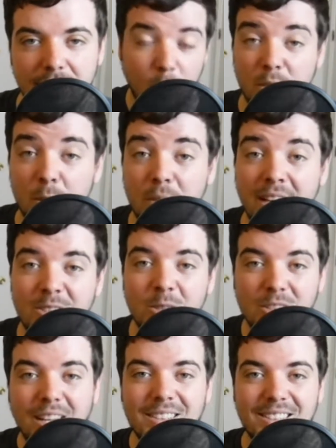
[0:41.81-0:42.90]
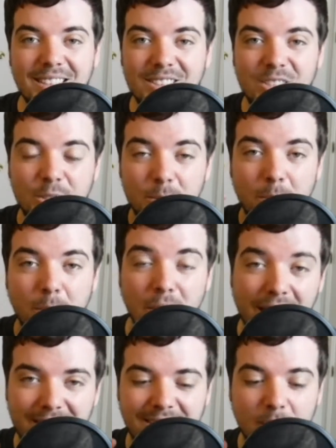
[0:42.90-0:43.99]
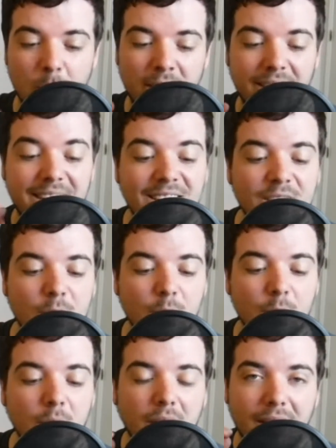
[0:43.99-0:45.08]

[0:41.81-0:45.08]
When you pronounce those consonants, you're blasting wind into